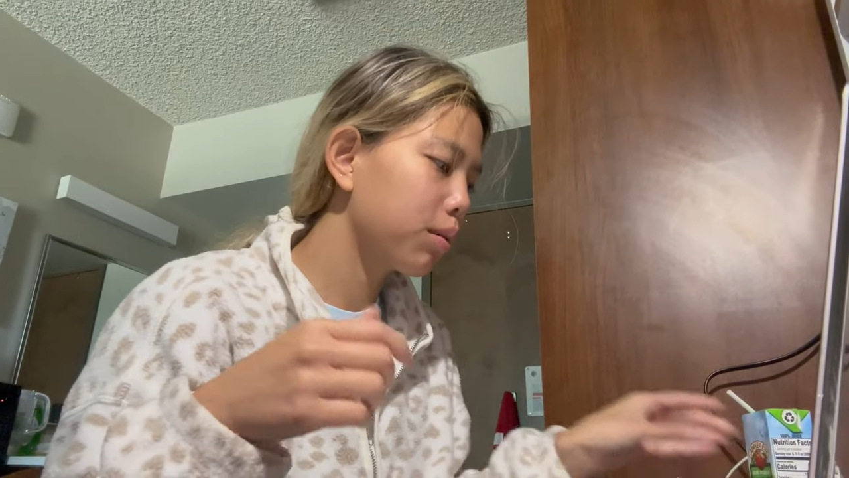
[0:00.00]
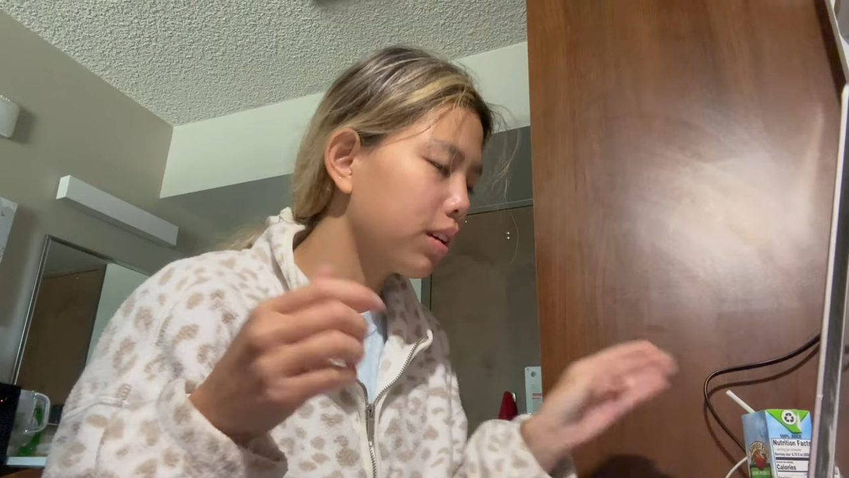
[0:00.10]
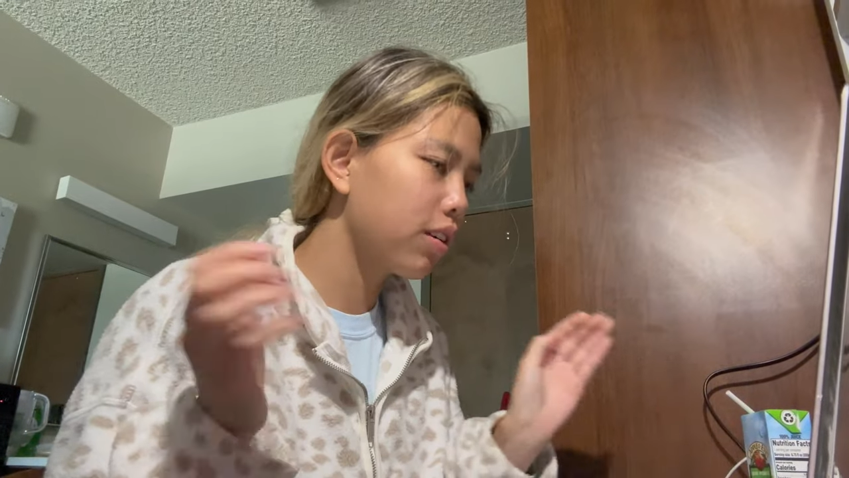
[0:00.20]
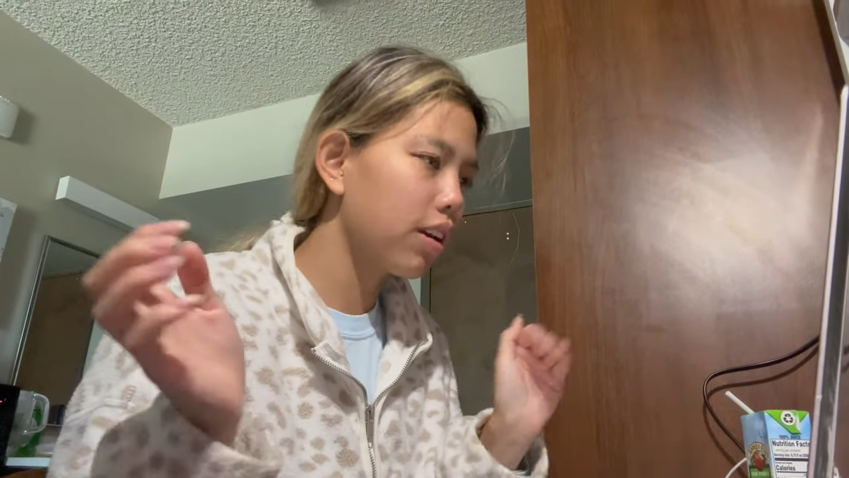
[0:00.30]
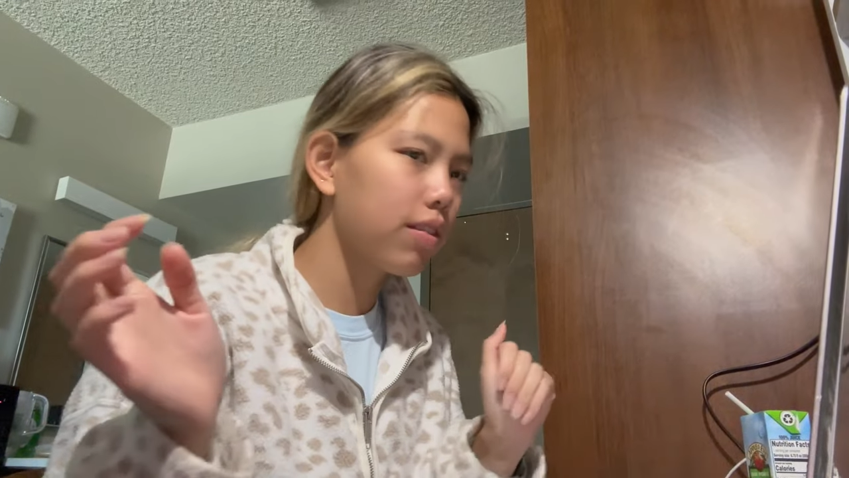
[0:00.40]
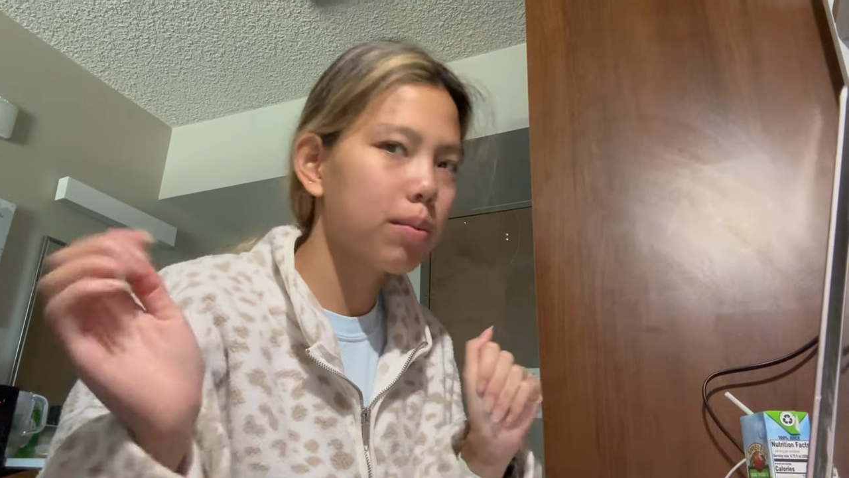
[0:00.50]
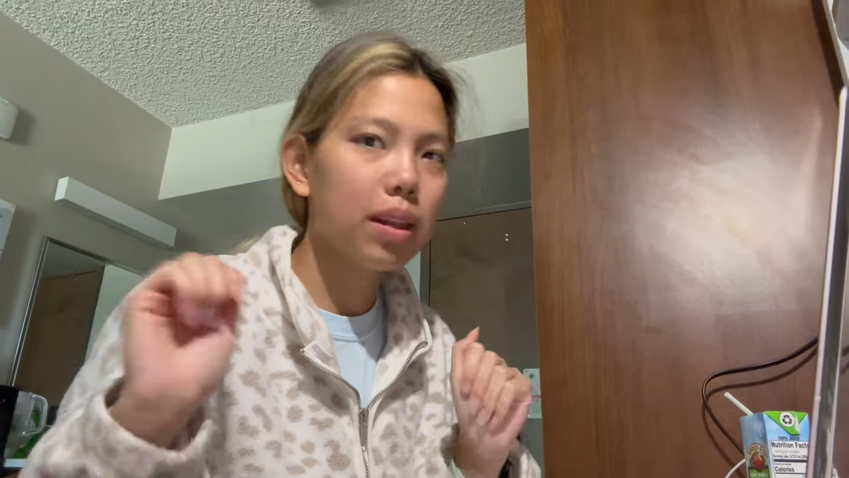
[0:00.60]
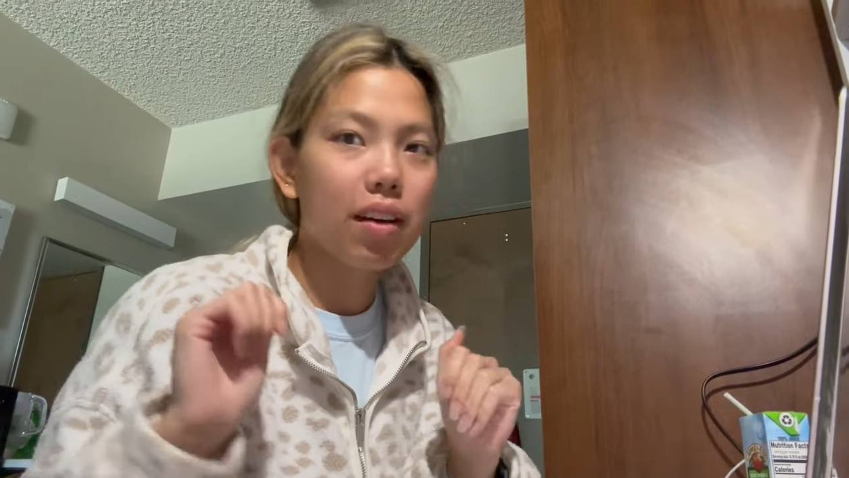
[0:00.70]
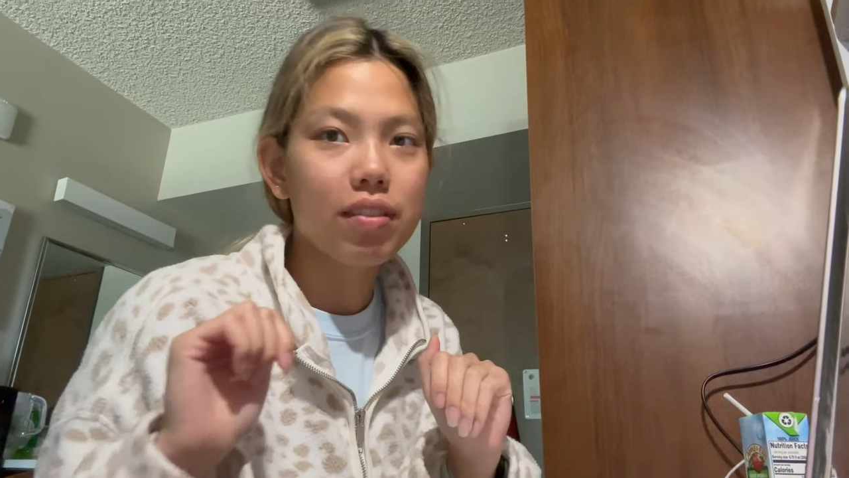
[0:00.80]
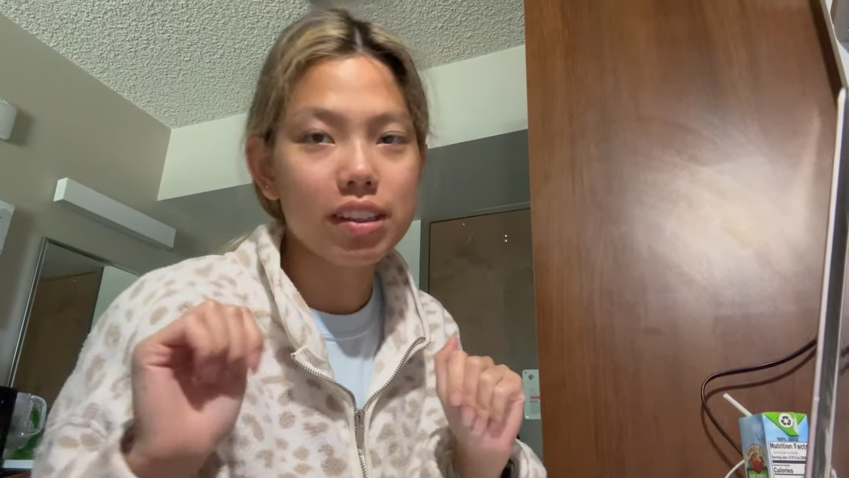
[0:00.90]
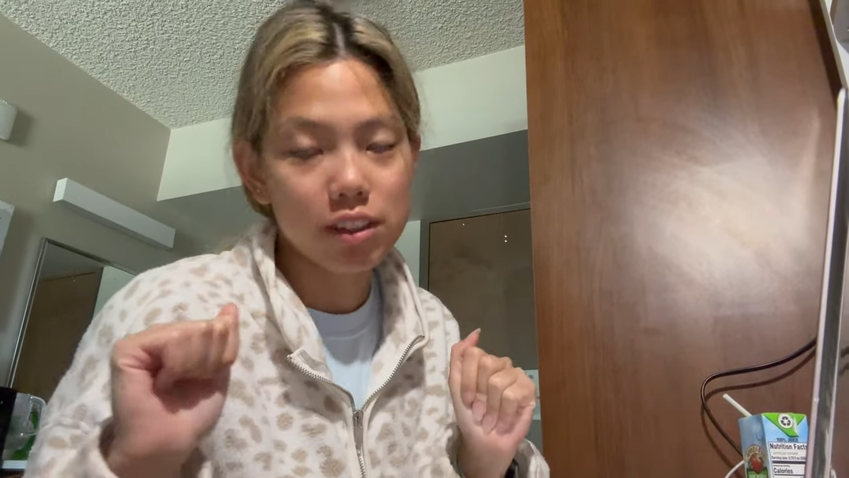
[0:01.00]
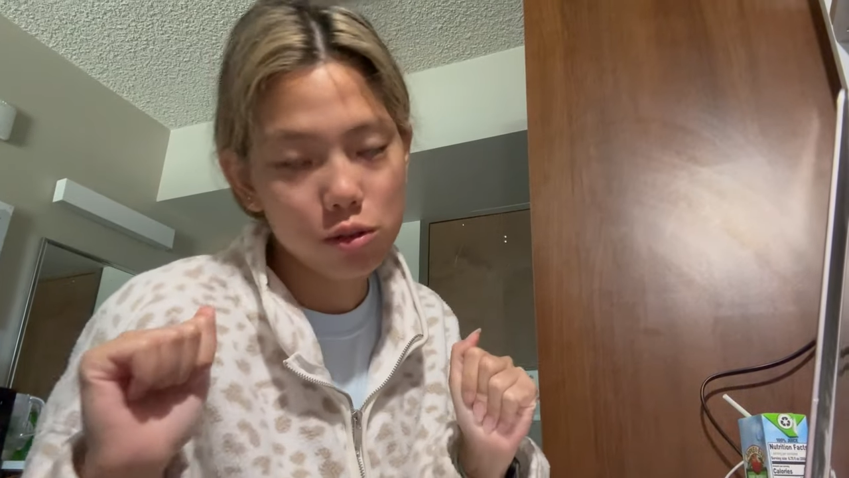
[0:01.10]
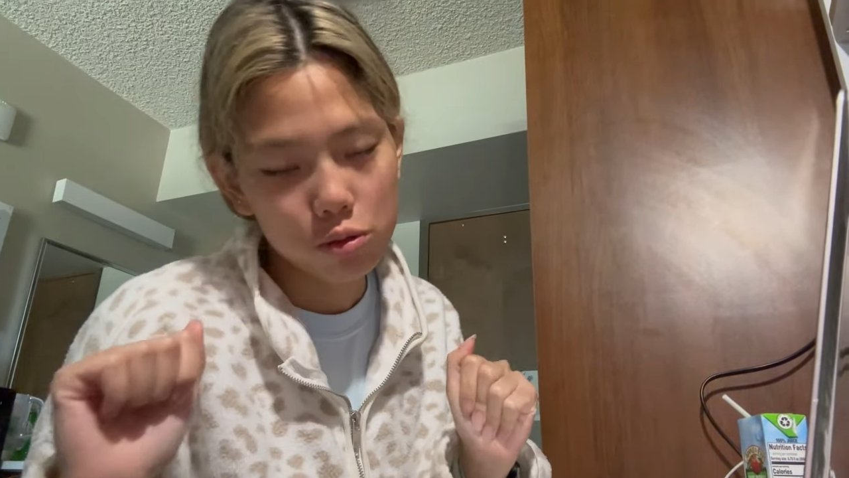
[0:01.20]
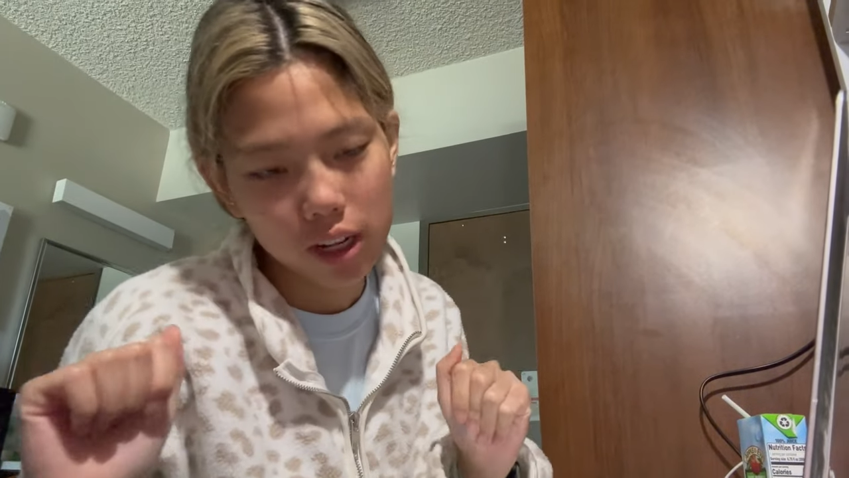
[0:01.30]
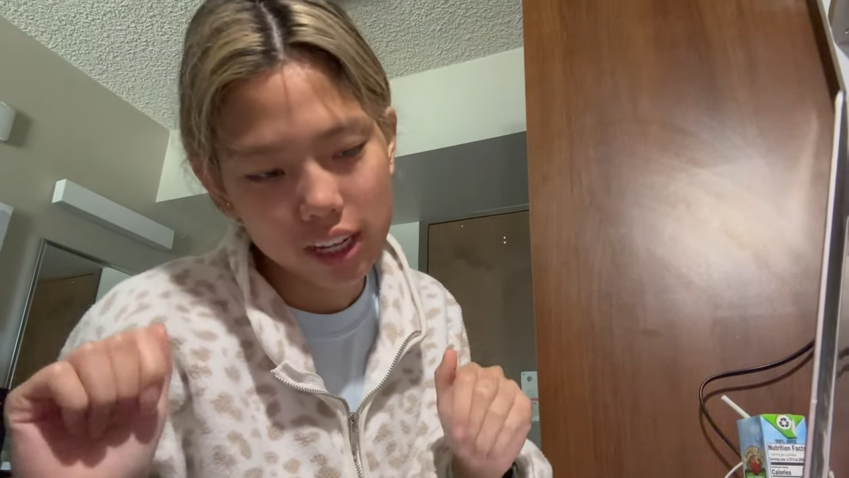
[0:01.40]
we don't have to be that fancy
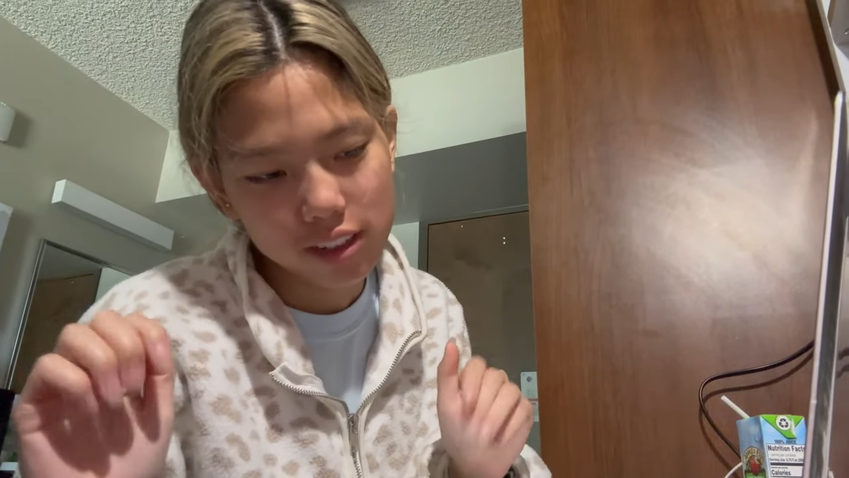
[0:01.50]
today,